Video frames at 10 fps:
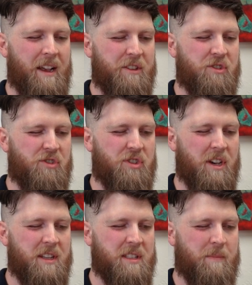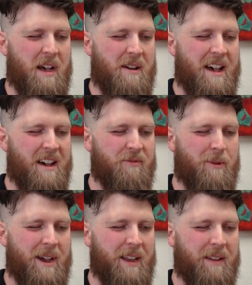It's just about
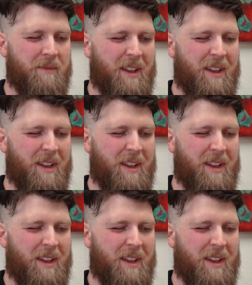halfway.